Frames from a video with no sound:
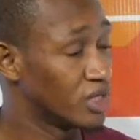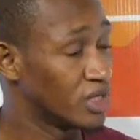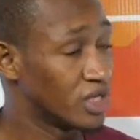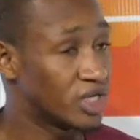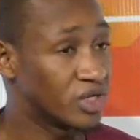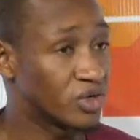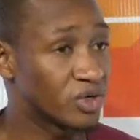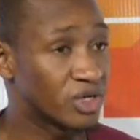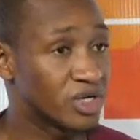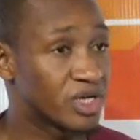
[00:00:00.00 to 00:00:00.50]

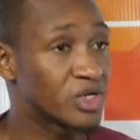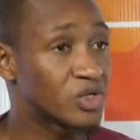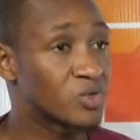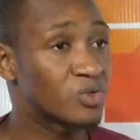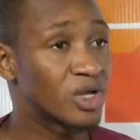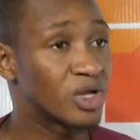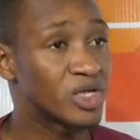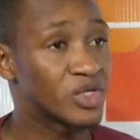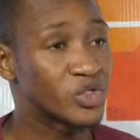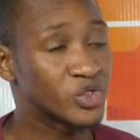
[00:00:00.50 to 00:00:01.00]
you know, that
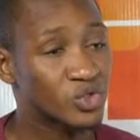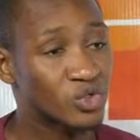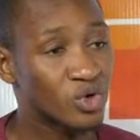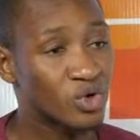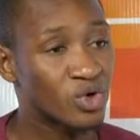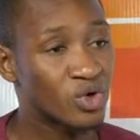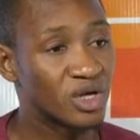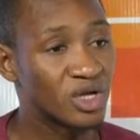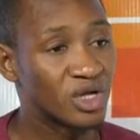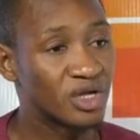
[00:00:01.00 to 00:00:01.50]
will
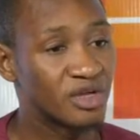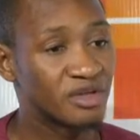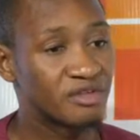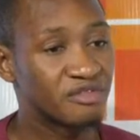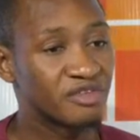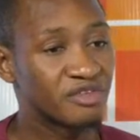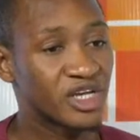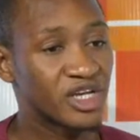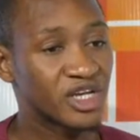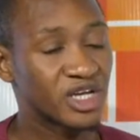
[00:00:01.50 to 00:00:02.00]
ensure
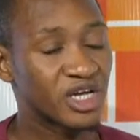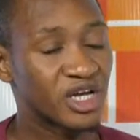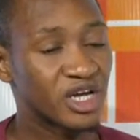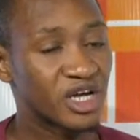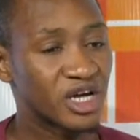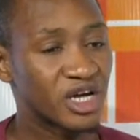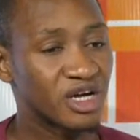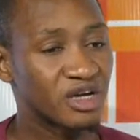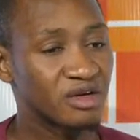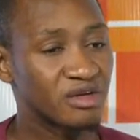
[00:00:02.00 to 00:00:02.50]

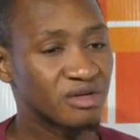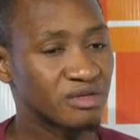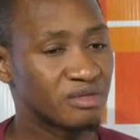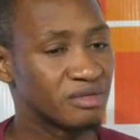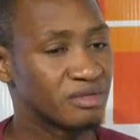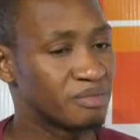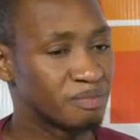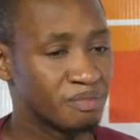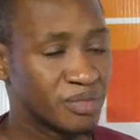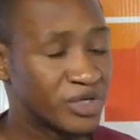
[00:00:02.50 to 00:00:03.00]
that
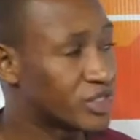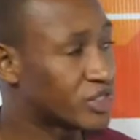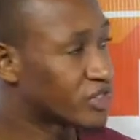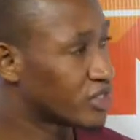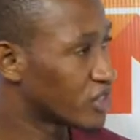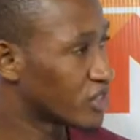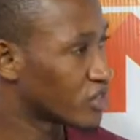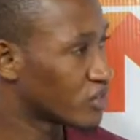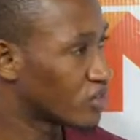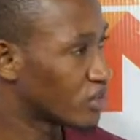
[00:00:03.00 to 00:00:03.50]
peace
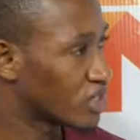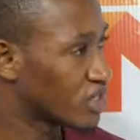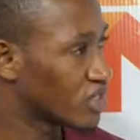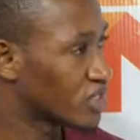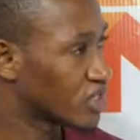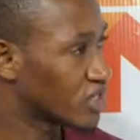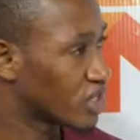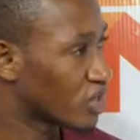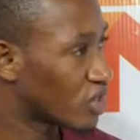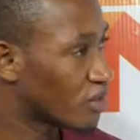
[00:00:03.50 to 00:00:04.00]
is not
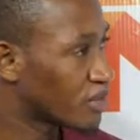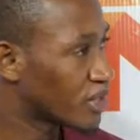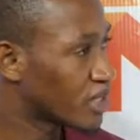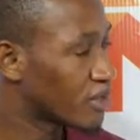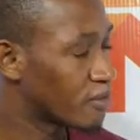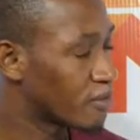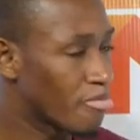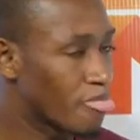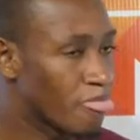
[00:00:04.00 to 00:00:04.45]
interrupted,